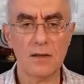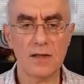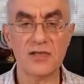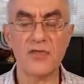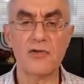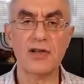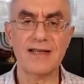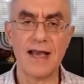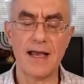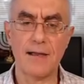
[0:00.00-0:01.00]
This very
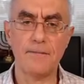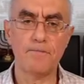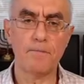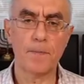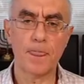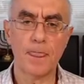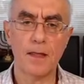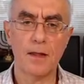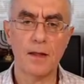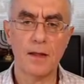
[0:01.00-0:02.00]
day,
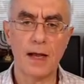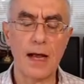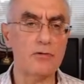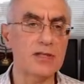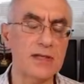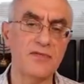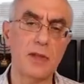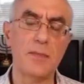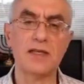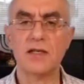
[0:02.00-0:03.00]
I received a
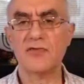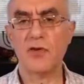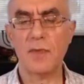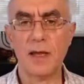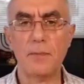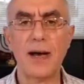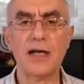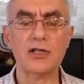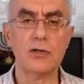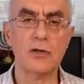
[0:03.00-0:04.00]
message from a
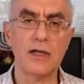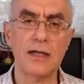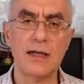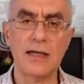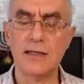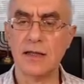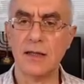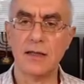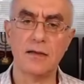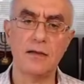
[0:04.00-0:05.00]
pastor in
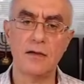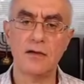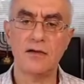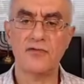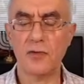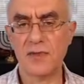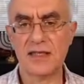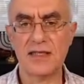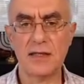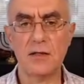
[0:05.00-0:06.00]
Italy, from the
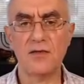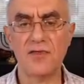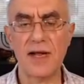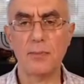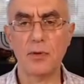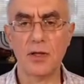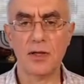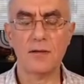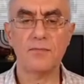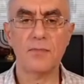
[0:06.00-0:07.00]
city of
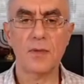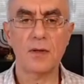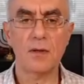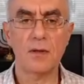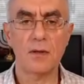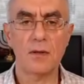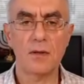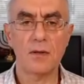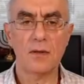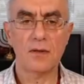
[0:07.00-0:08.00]
Napoli.
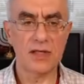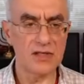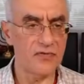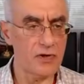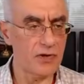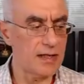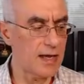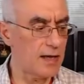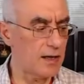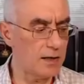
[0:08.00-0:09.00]
This very
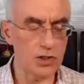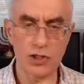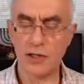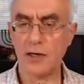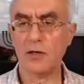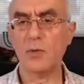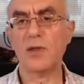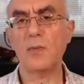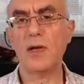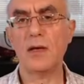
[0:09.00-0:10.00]
day, he shared
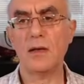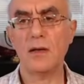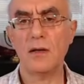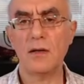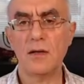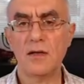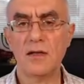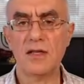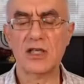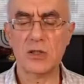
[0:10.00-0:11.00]
with me
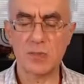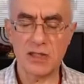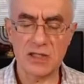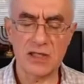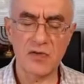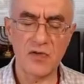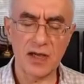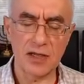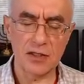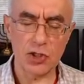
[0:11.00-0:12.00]
the
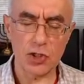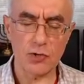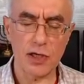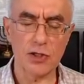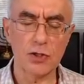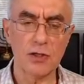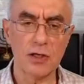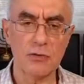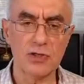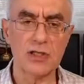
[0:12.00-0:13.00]
specific instruction
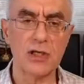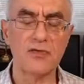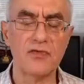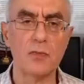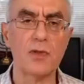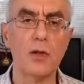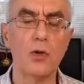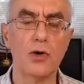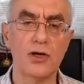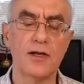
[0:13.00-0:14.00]
he received from the
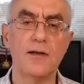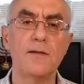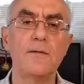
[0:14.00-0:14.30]
Lord.